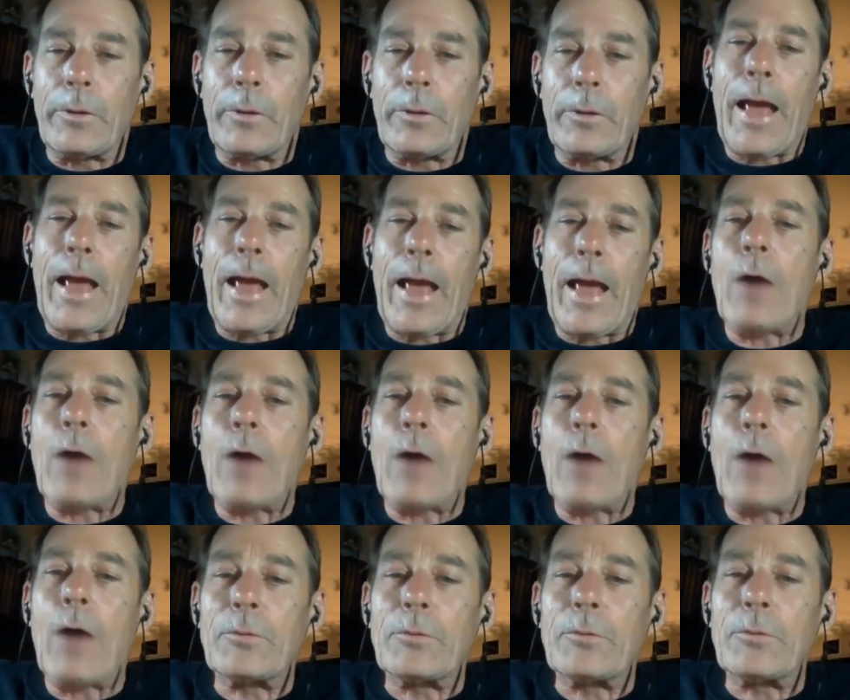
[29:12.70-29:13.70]
album
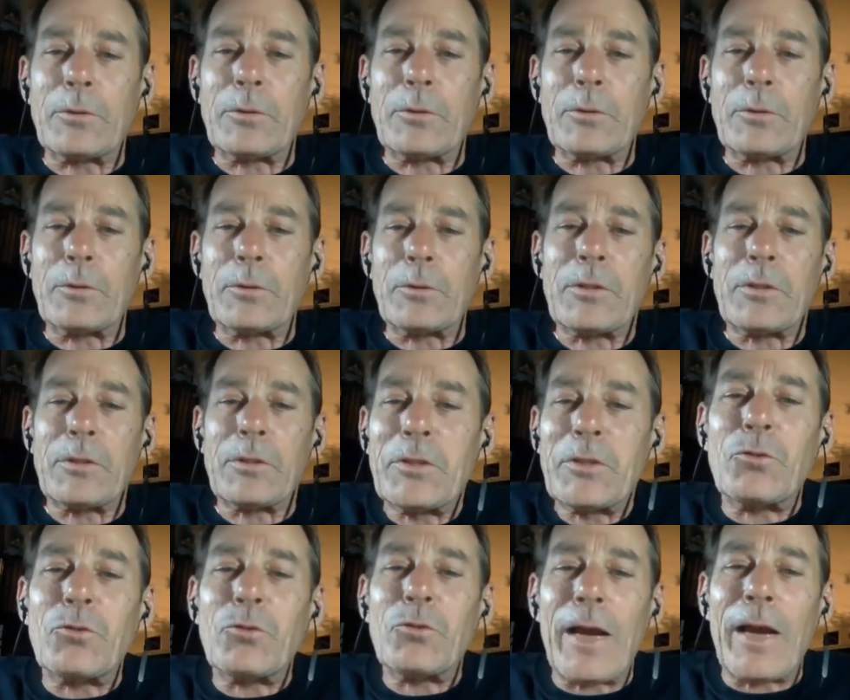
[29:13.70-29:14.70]
titles and music
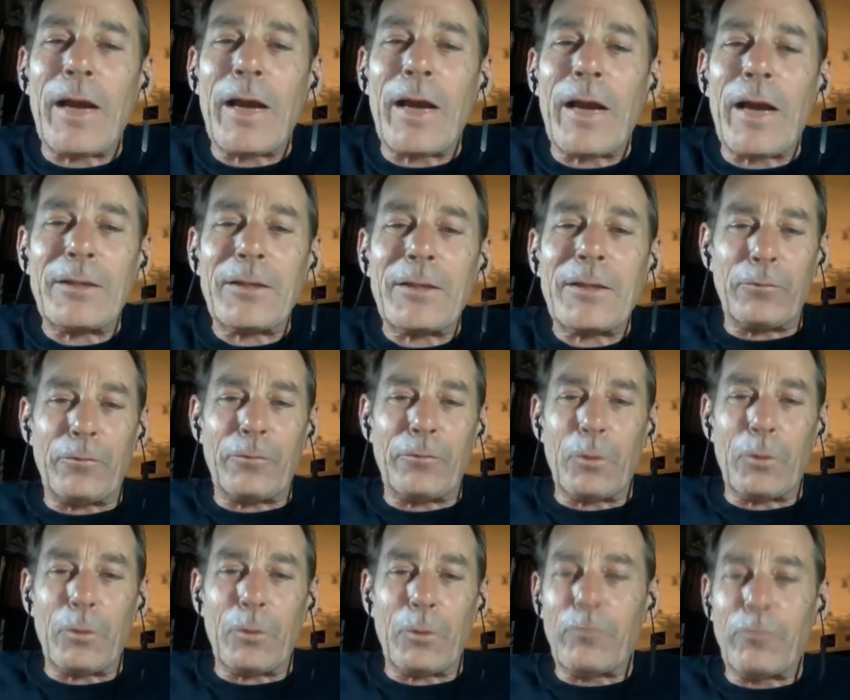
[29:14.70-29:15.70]
tracks for
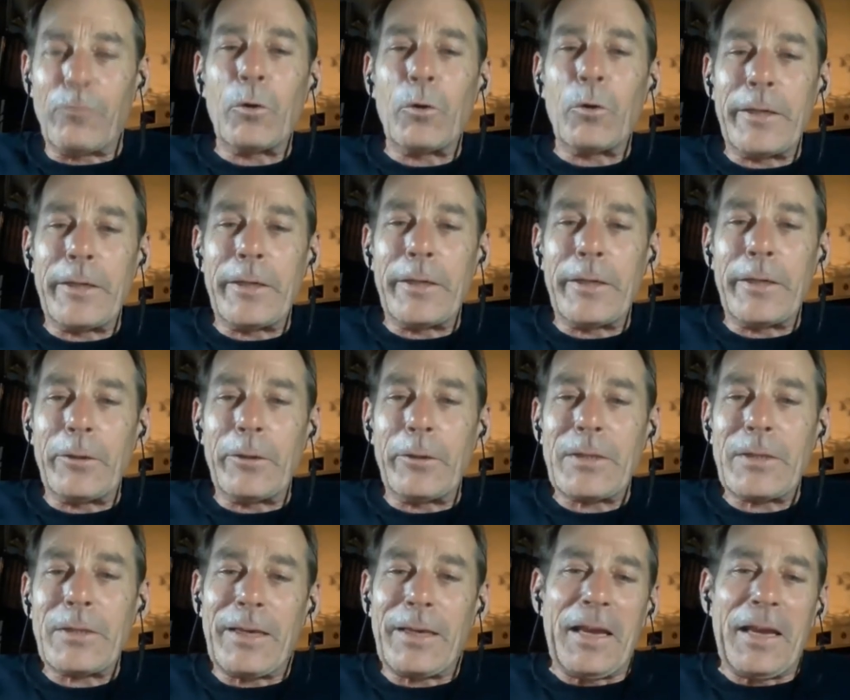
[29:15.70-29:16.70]
40 years
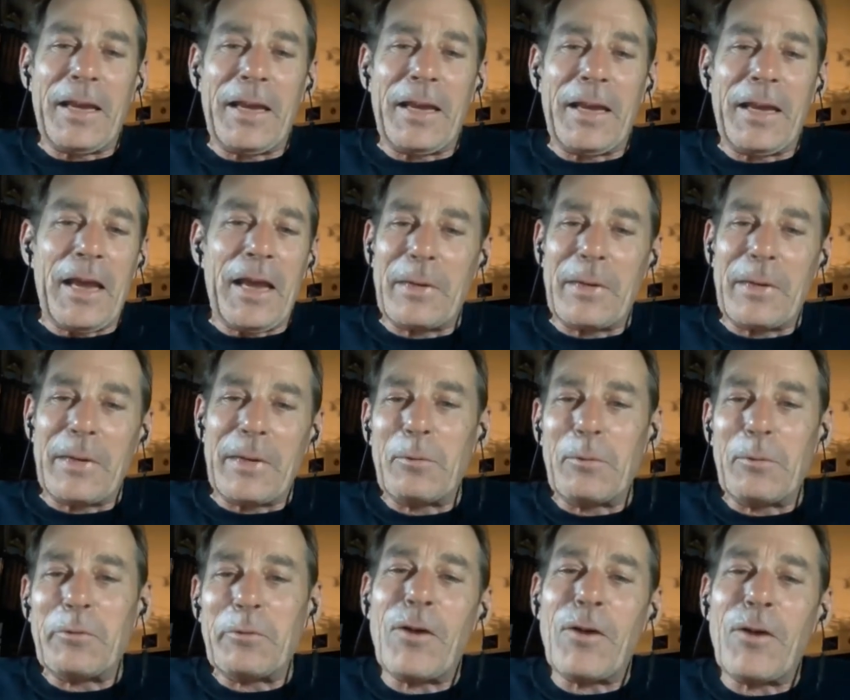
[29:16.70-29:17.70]
and been able
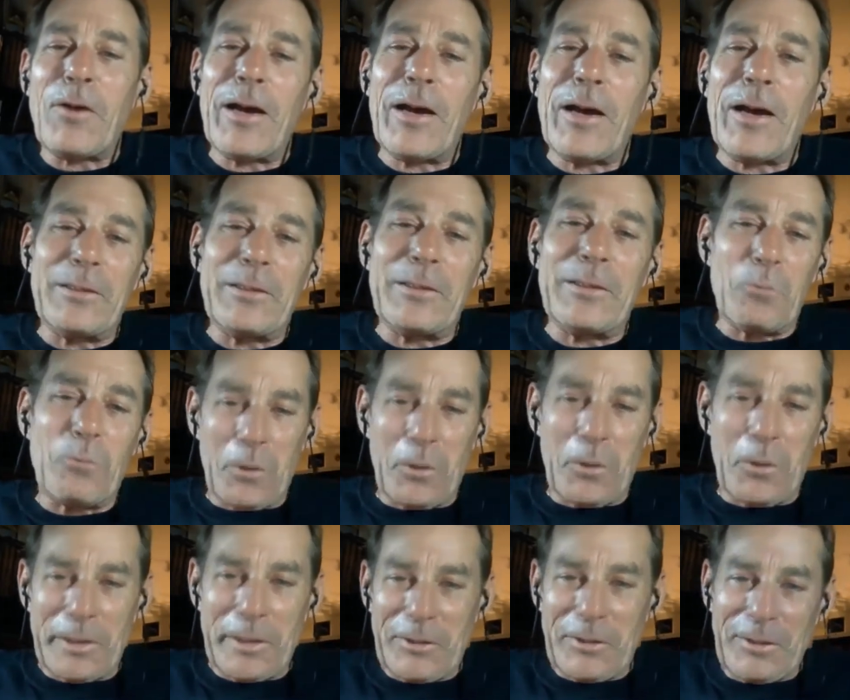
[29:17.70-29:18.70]
to find where
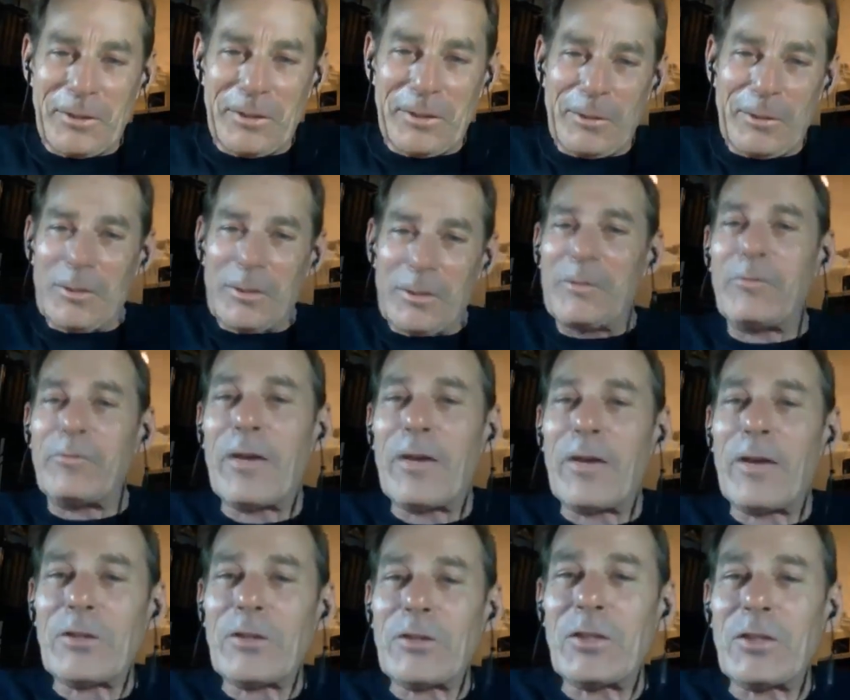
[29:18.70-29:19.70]
these little
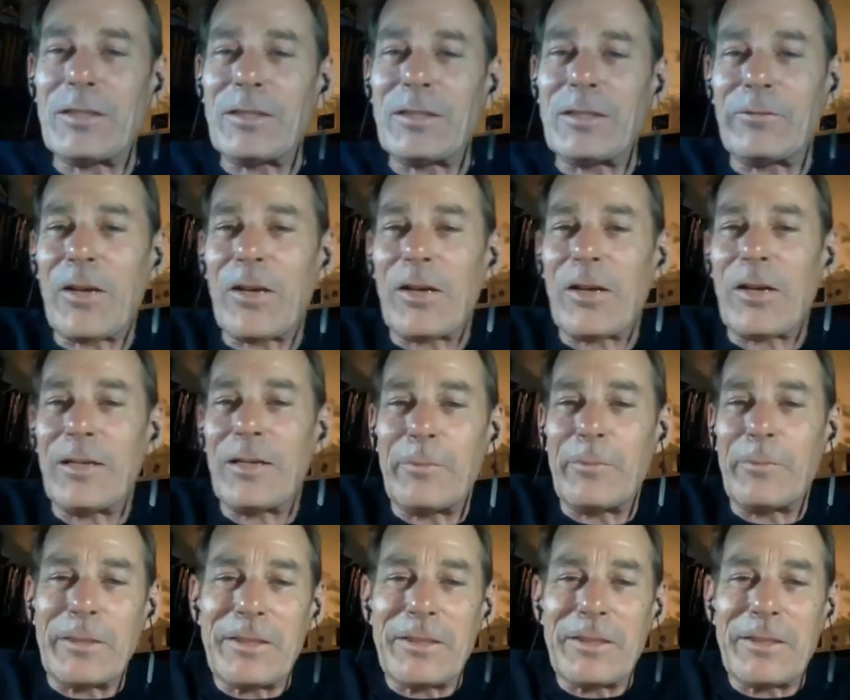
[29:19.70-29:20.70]
confessions have kind of
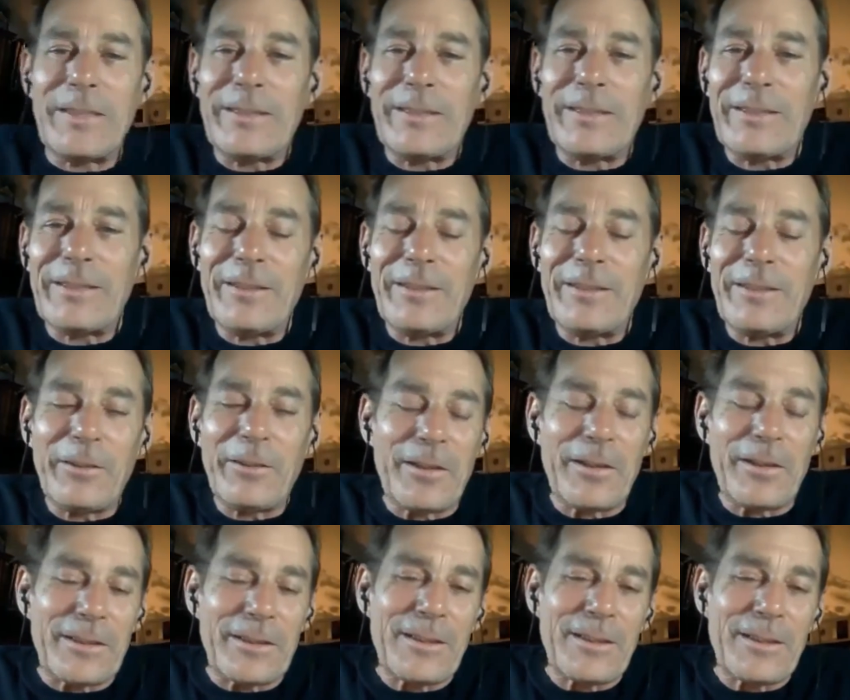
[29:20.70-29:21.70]
been sneaked into
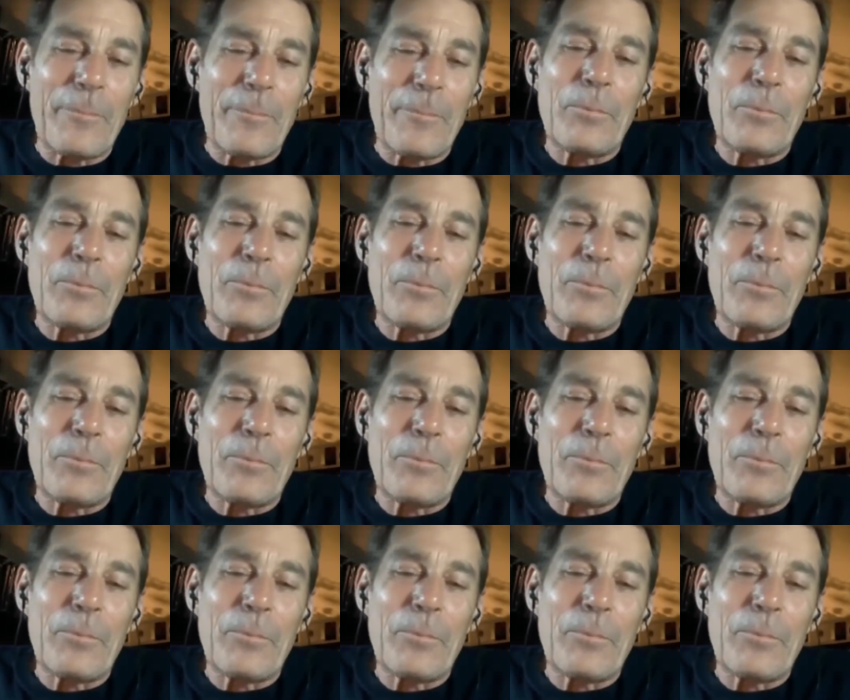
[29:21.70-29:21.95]
things.